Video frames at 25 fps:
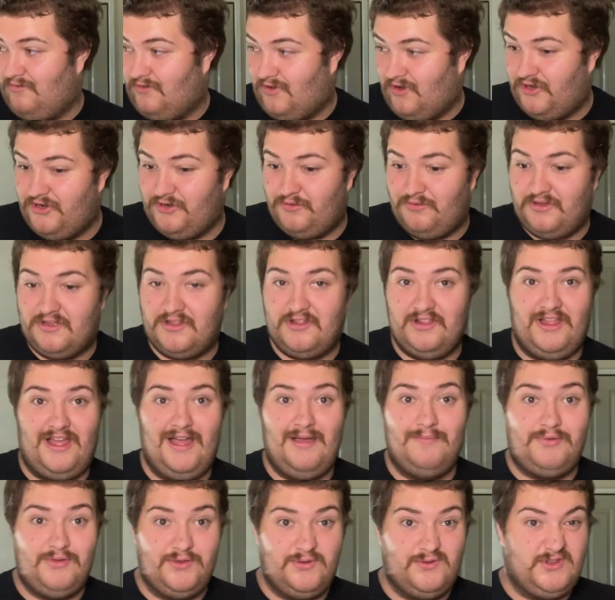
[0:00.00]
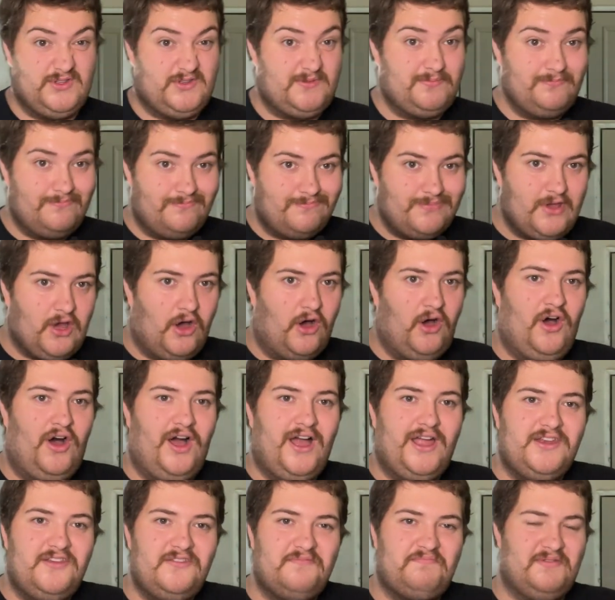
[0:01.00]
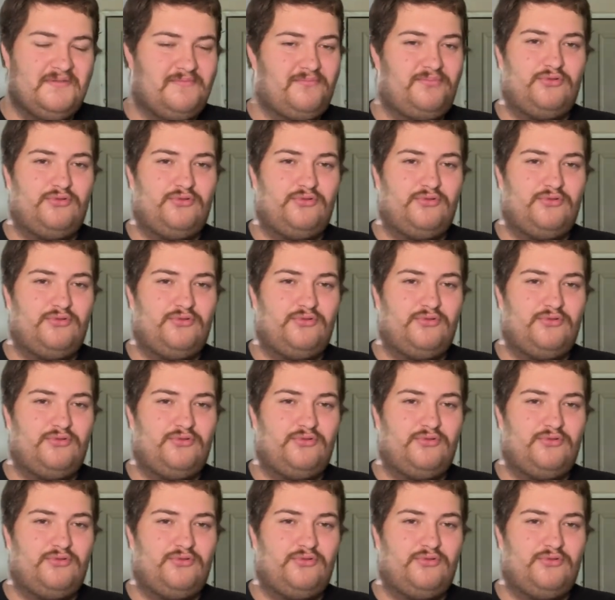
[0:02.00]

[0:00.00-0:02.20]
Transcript: Gone to a club who has kind of been